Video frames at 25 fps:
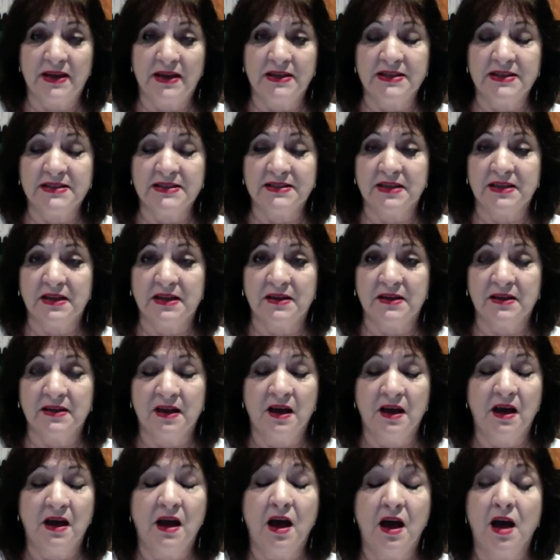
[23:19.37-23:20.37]
He said,
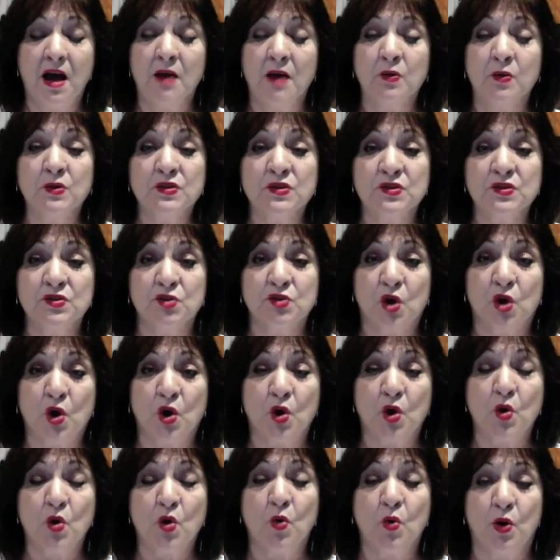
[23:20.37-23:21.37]
I was
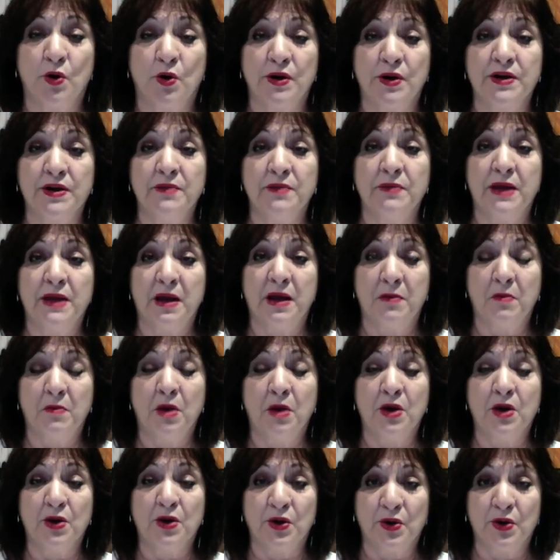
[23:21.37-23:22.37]
so worried about my
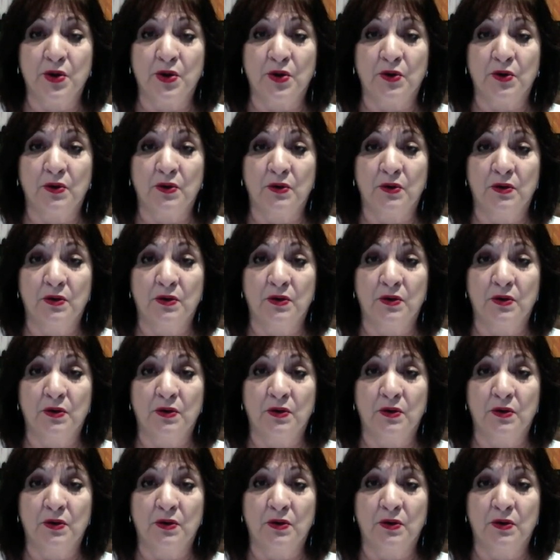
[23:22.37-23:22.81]
girl.